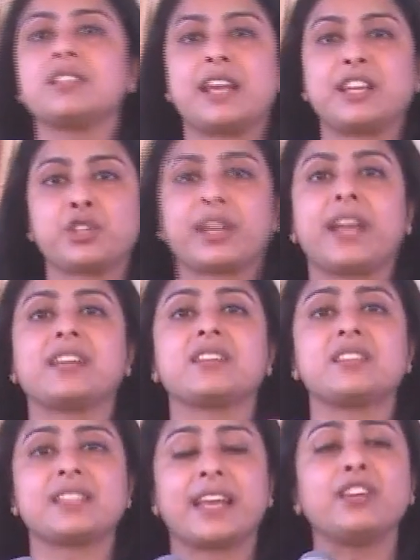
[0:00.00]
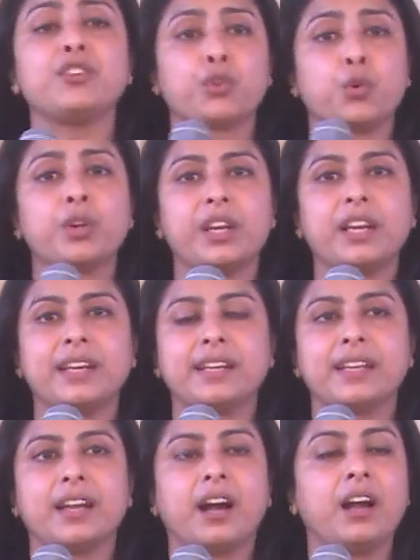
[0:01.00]
educators in rural
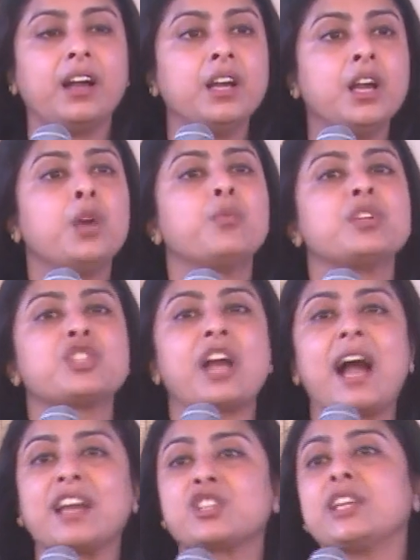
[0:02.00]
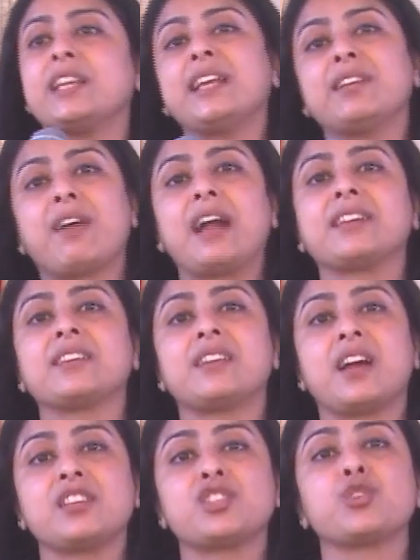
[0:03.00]
India, which actually invited
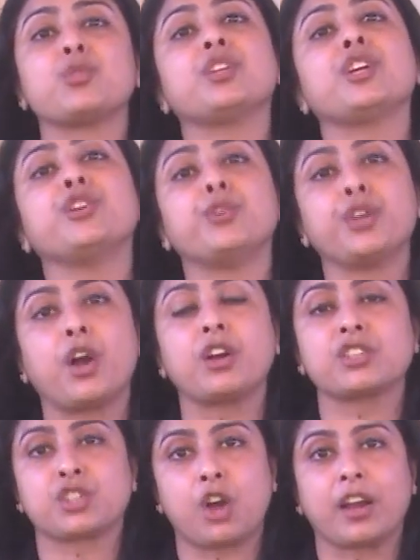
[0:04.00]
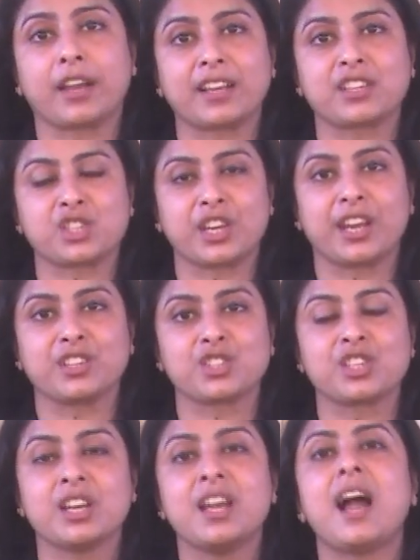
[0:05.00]
us to the New York Stock Exchange.
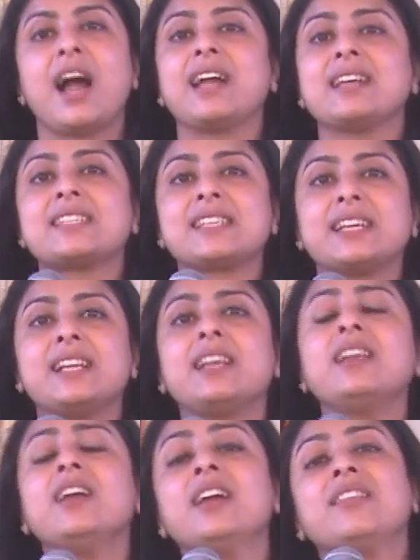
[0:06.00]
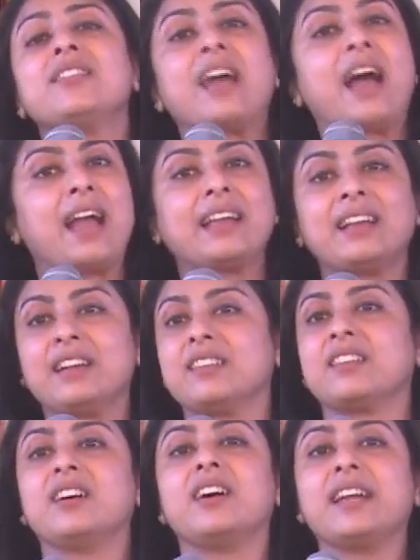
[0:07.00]
I still thank
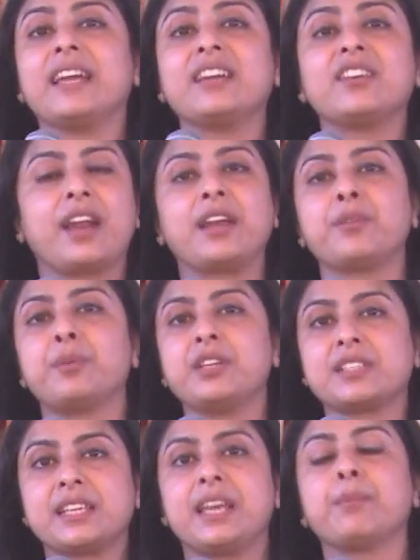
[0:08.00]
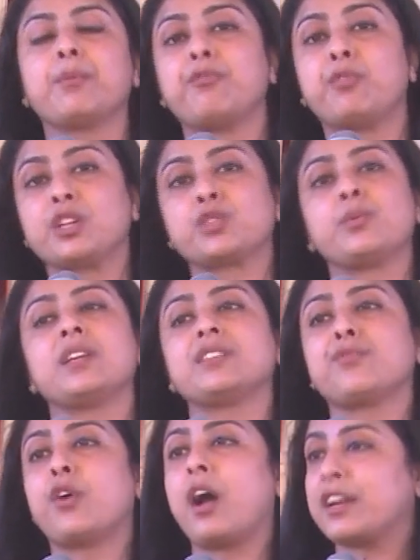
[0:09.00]
the incredible team of Virtualness
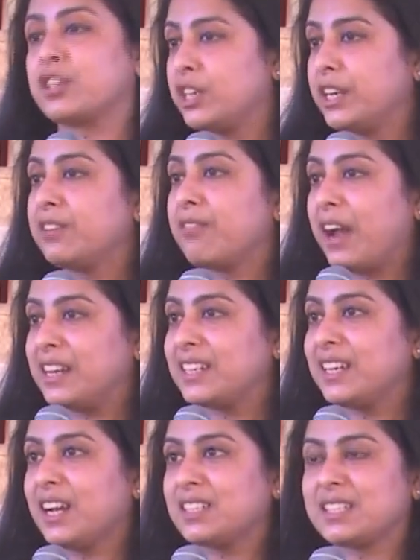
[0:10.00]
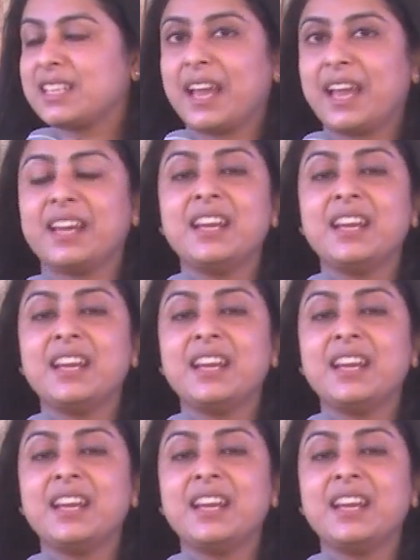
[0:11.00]
for actually inviting us there,